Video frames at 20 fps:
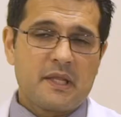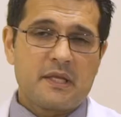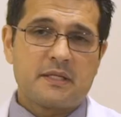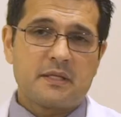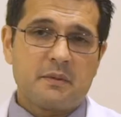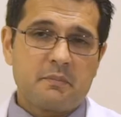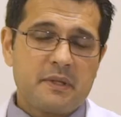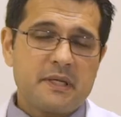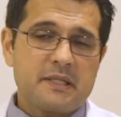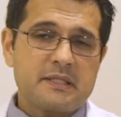
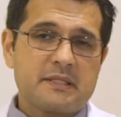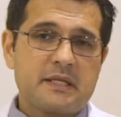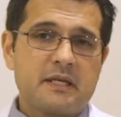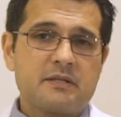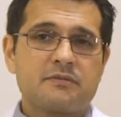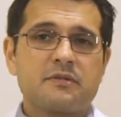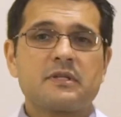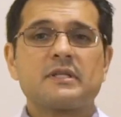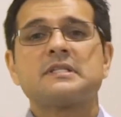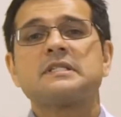The blood
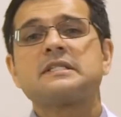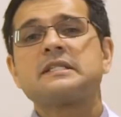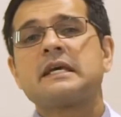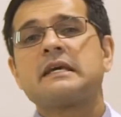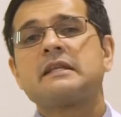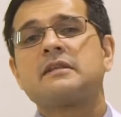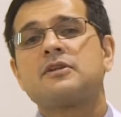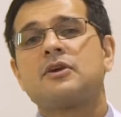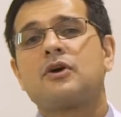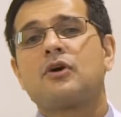test will
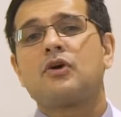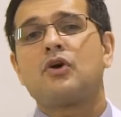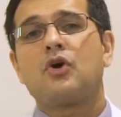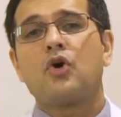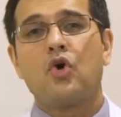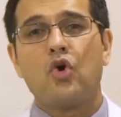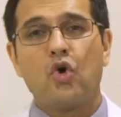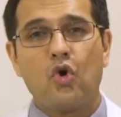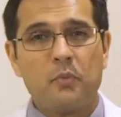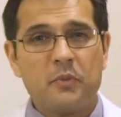stain your
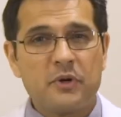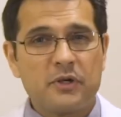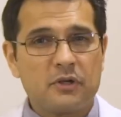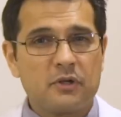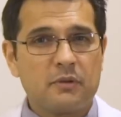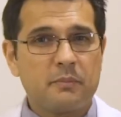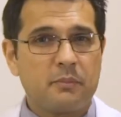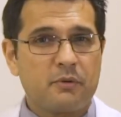hormonal